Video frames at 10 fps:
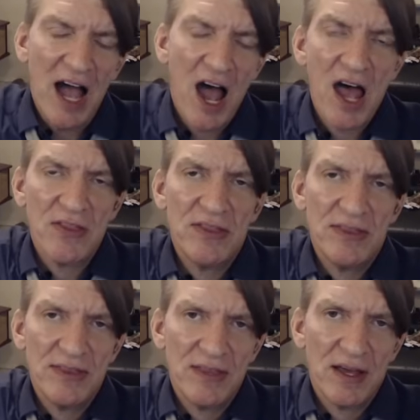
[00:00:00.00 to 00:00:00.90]

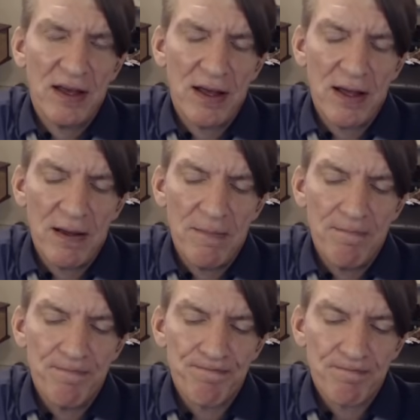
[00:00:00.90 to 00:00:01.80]
on
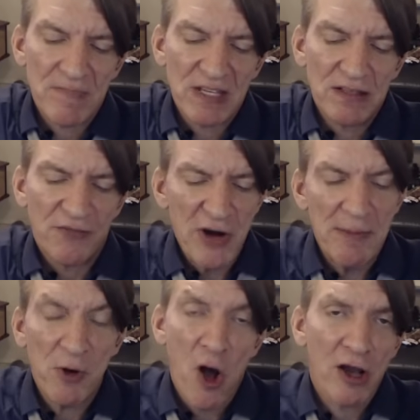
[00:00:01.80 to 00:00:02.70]
um, the
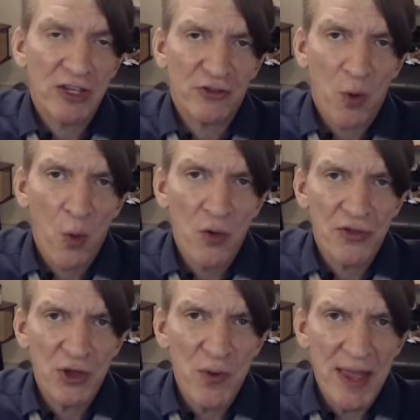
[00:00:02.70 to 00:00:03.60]
Freedom Caucus or
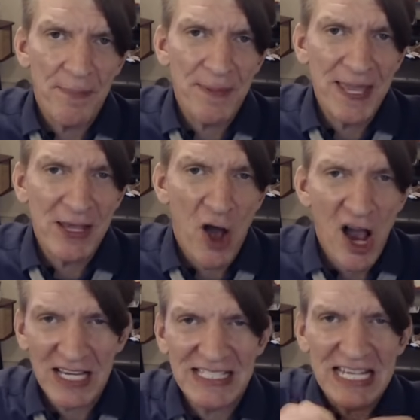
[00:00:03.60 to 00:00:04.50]
the UAP
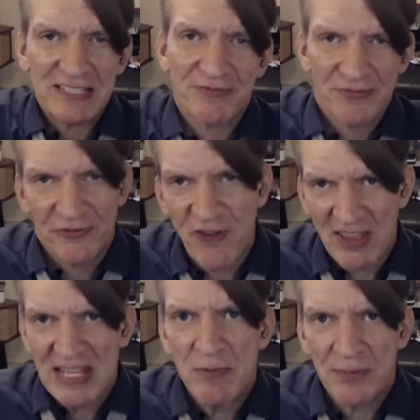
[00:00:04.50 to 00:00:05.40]
Caucus. He's
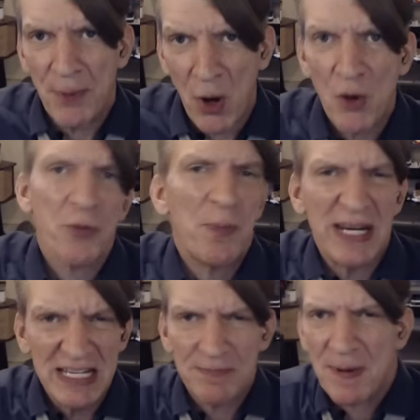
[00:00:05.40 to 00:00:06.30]
friendly with both, but
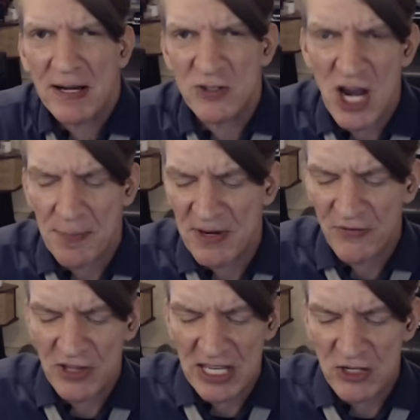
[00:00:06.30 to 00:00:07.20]
he's been a champion
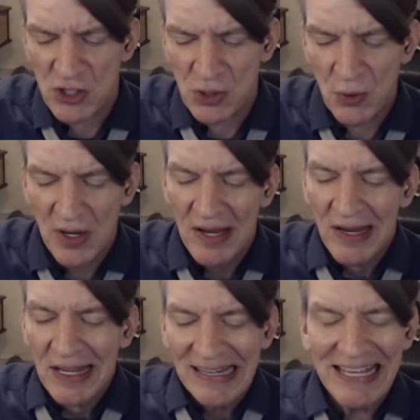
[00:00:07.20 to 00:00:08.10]
for the issue.
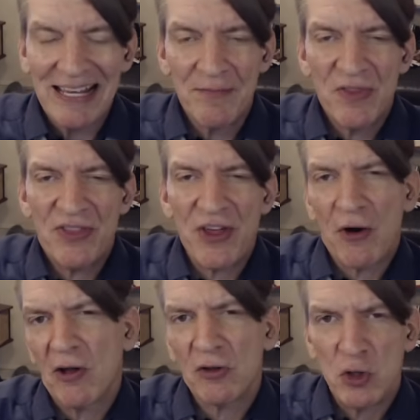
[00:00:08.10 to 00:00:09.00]
Like they're
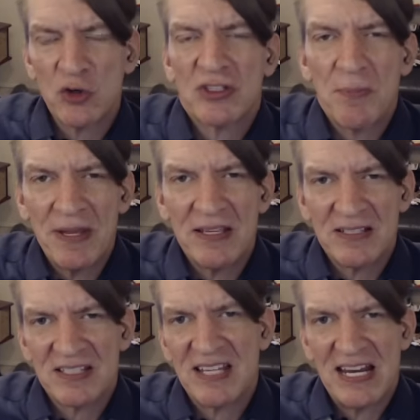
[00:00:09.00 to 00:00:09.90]
all used to being
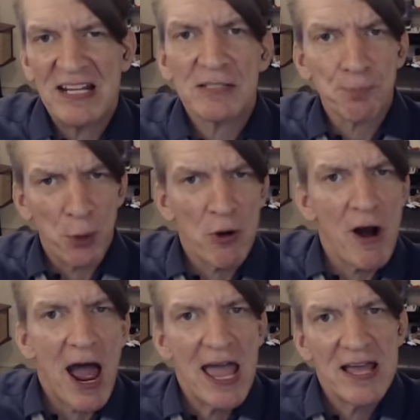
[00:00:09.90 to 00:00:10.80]
seen as
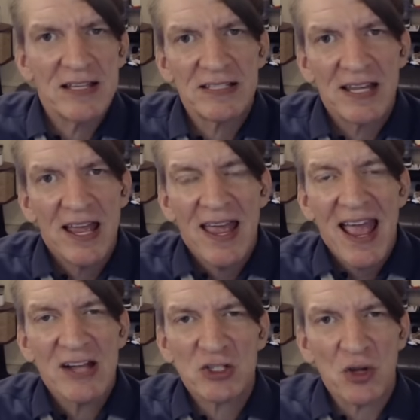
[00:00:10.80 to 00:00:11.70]
pariahs,
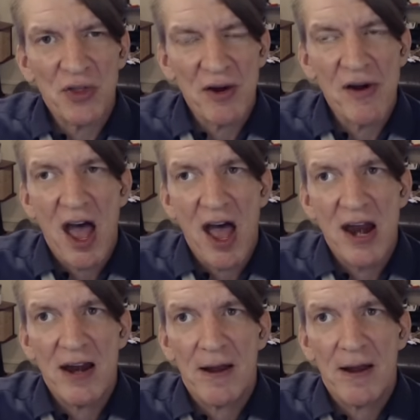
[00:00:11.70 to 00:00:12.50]
and right. so they're not